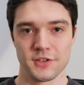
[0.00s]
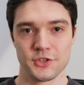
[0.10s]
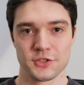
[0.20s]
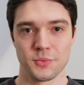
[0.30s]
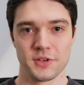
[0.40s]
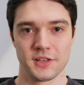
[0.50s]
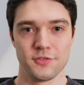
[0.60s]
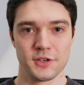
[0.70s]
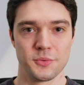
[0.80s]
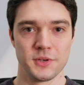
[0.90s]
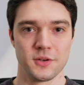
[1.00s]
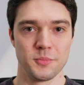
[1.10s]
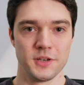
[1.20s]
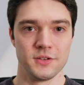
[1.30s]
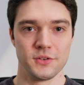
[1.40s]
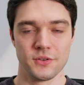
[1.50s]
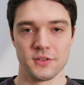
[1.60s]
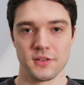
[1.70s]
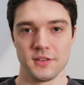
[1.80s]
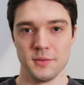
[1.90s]
I just want to give a quick opinion
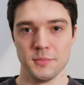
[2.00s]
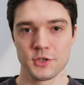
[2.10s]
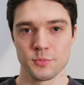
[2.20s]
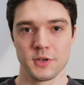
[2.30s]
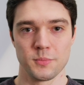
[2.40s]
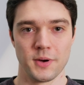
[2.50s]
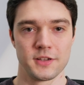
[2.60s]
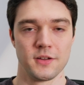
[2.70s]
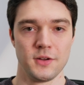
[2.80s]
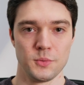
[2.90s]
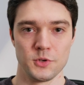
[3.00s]
on the measurement mic,